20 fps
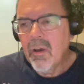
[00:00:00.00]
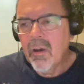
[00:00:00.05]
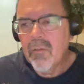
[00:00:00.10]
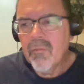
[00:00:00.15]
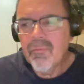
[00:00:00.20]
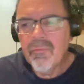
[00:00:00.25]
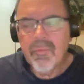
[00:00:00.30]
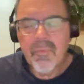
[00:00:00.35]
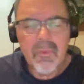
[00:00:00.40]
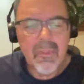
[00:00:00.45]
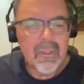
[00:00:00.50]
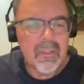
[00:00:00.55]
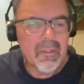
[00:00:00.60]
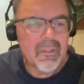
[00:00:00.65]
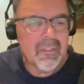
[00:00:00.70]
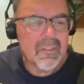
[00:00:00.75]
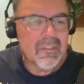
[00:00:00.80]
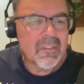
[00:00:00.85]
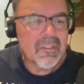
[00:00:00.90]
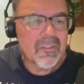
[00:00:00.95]
uh,
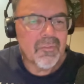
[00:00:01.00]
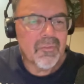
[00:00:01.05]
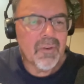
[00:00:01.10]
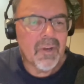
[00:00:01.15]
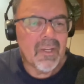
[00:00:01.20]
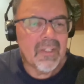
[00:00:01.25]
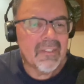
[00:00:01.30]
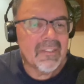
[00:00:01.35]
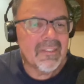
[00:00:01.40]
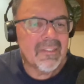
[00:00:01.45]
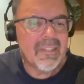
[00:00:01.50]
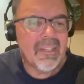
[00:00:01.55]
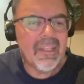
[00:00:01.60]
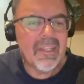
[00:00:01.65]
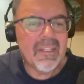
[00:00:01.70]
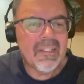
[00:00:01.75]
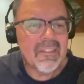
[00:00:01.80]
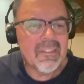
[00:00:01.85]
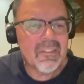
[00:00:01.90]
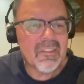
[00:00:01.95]
the the Stefon
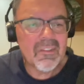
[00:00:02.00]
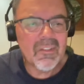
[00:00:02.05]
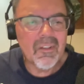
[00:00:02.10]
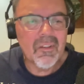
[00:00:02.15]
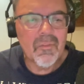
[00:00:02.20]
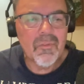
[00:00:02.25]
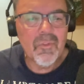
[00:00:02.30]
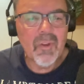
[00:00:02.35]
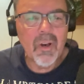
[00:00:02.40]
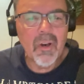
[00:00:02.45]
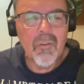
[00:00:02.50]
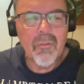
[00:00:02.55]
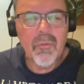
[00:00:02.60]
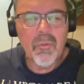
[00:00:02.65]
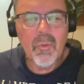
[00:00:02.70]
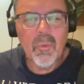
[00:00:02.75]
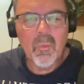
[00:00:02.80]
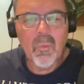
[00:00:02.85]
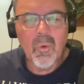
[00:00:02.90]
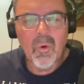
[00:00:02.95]
Diggs of
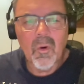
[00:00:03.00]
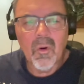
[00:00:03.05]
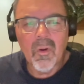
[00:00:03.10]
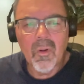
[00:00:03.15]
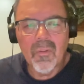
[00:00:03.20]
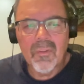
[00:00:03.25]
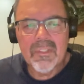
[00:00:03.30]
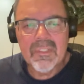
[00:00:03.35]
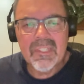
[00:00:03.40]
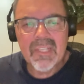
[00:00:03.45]
of the world?